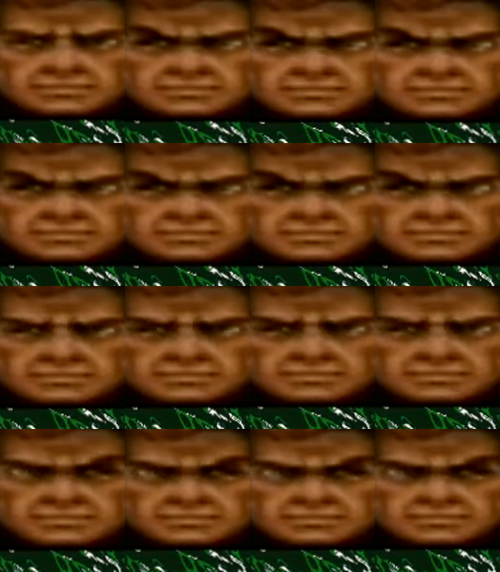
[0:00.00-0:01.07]

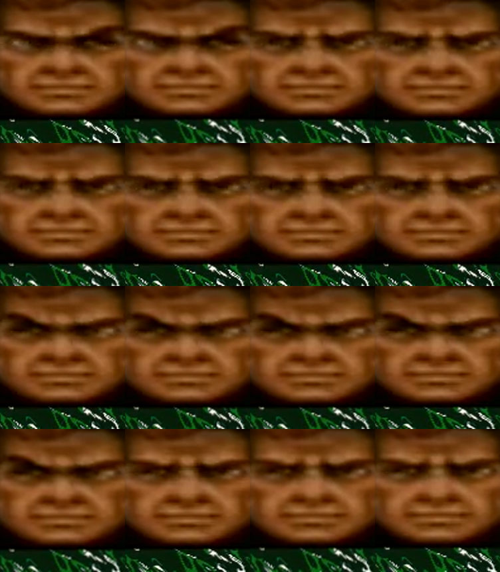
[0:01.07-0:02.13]

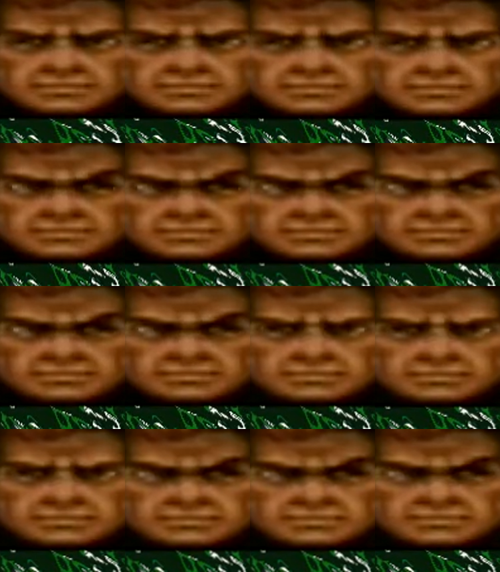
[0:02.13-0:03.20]

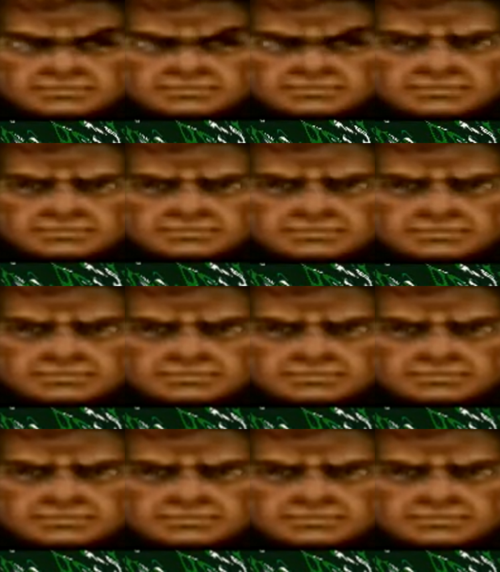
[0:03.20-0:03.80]
Nothing is said.